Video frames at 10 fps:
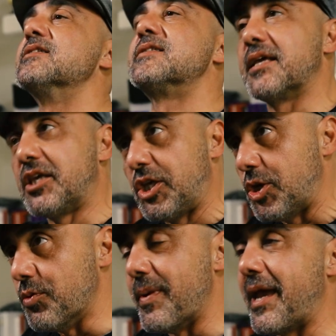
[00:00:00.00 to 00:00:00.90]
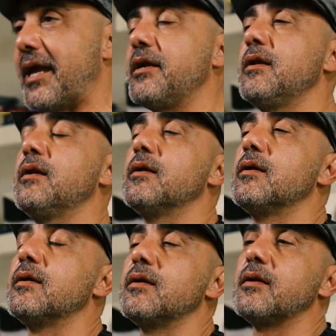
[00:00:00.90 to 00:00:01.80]
is the humane,
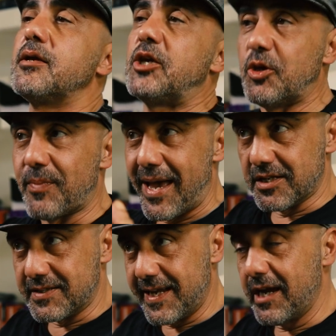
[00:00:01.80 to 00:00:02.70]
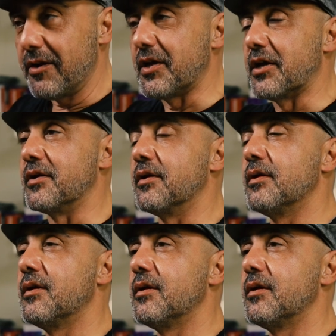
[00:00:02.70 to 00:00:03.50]
humanitarian